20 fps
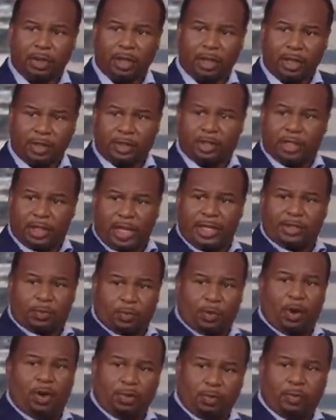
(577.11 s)
It's less
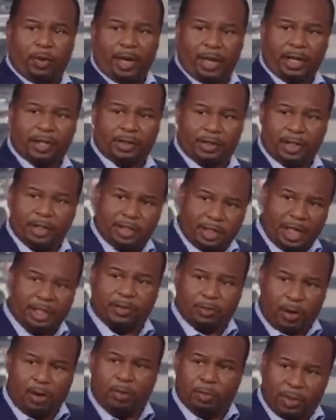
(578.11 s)
road rage.
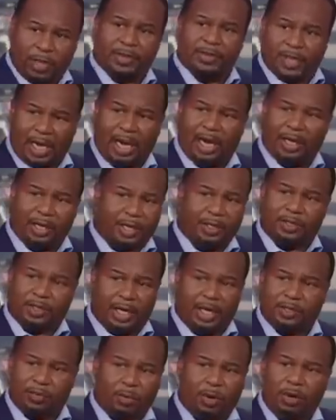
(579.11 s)
When it's hot, it's
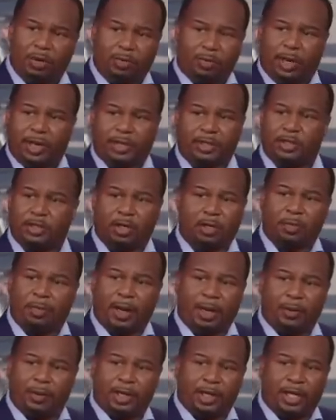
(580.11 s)
less road rage. So
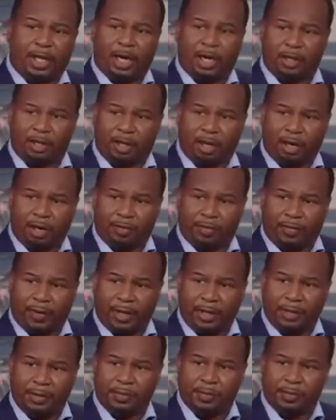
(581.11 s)
nobody want to get out the car to fight.